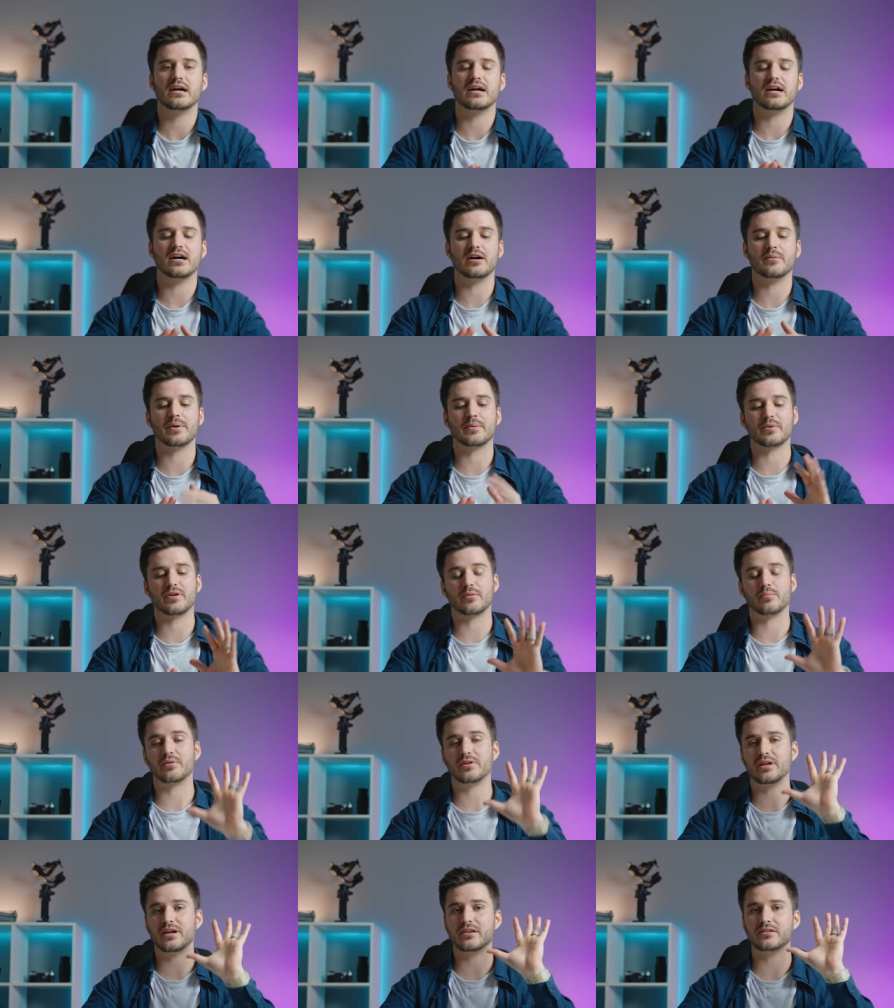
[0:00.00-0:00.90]
Um, I'm gonna
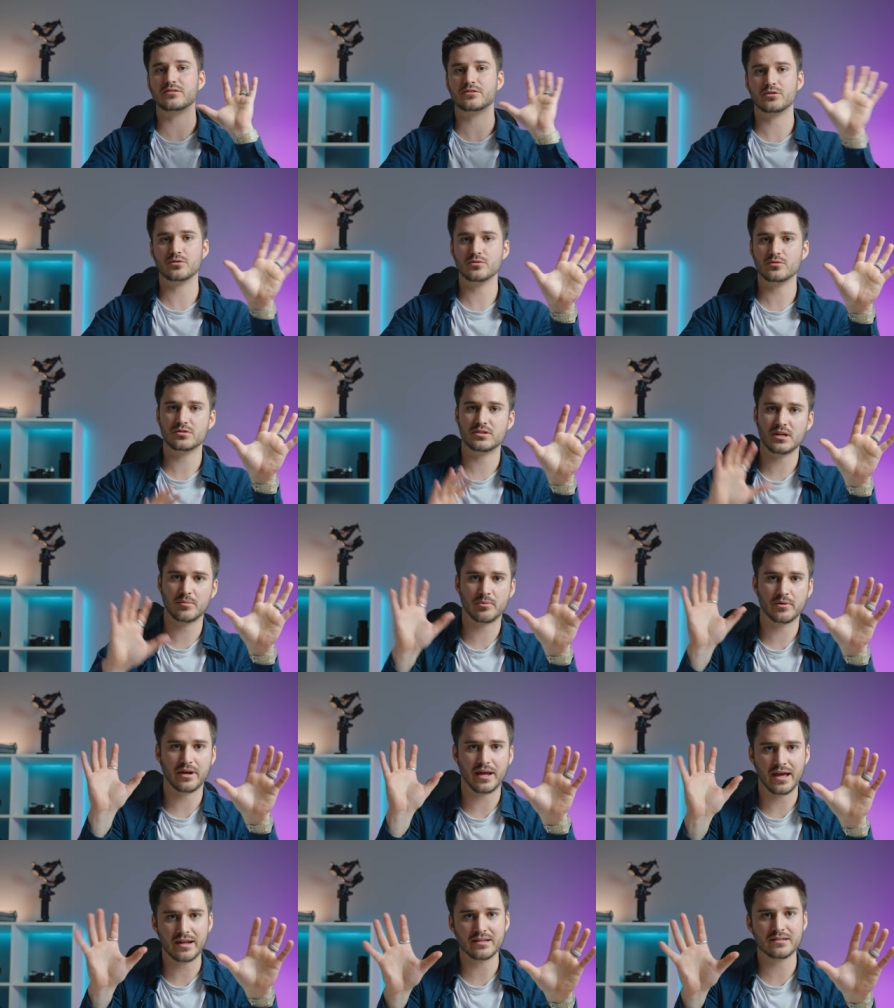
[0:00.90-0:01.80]
play two
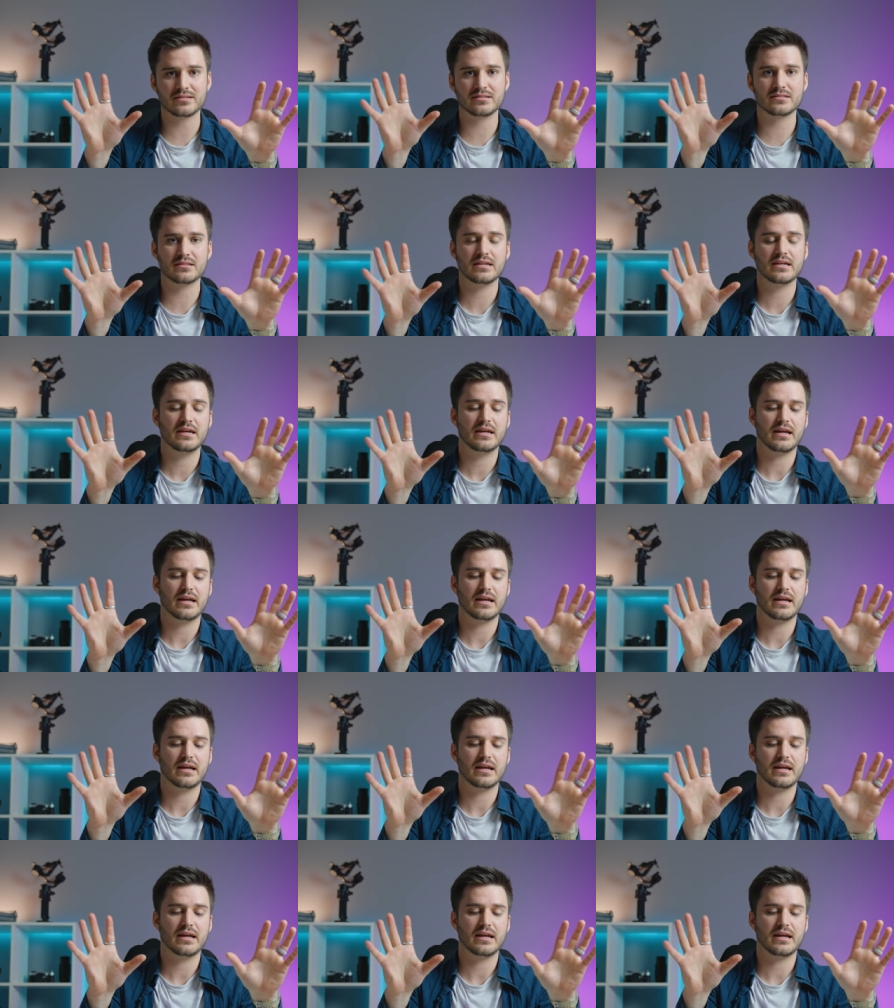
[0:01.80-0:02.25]
separate edits